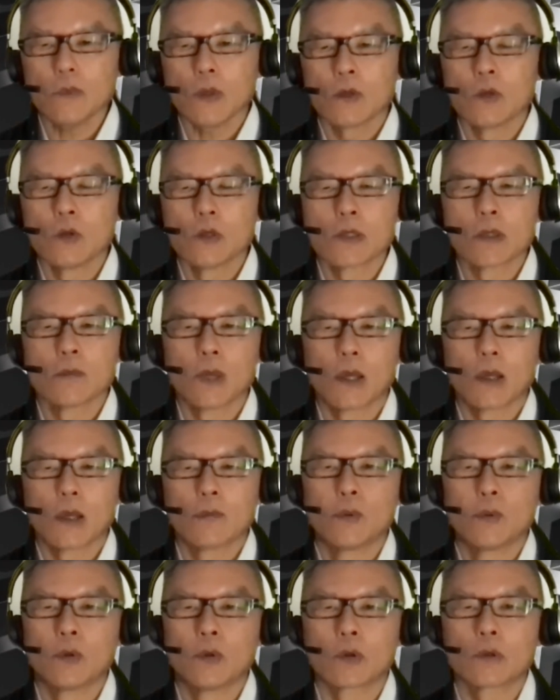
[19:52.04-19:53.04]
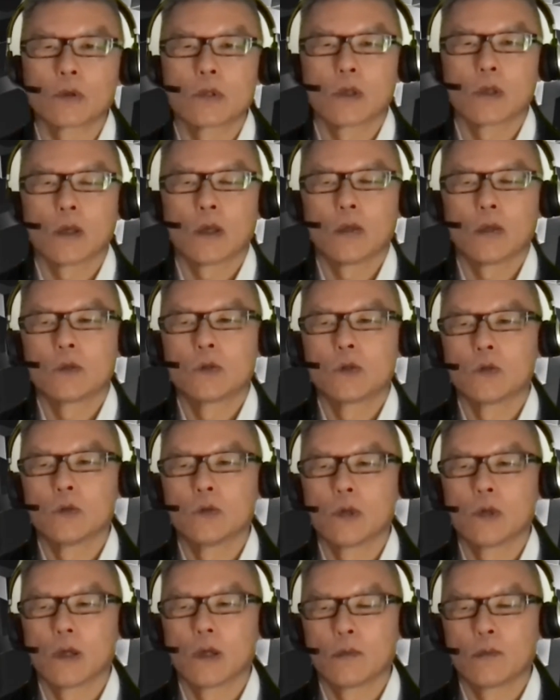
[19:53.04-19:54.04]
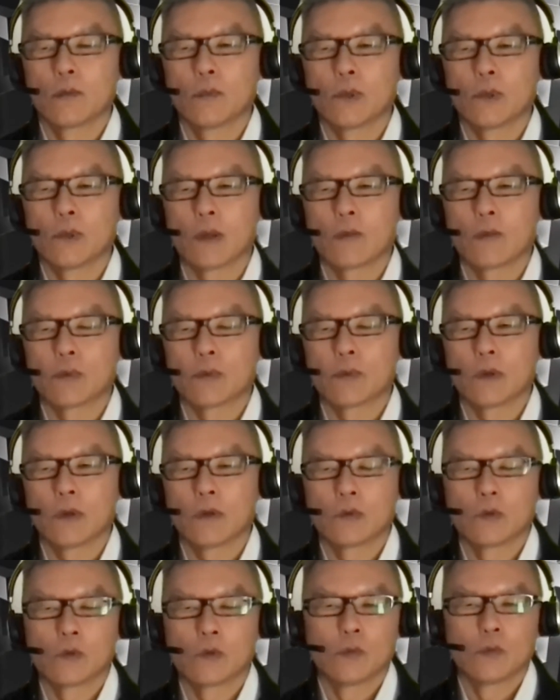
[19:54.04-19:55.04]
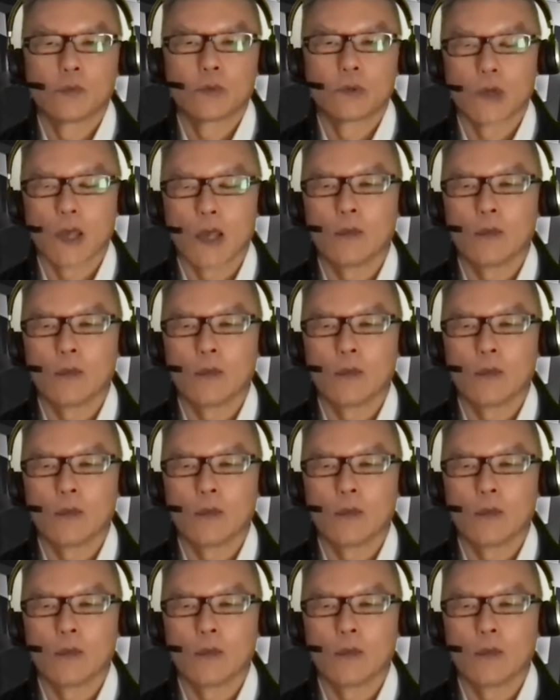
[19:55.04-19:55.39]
using Matterport to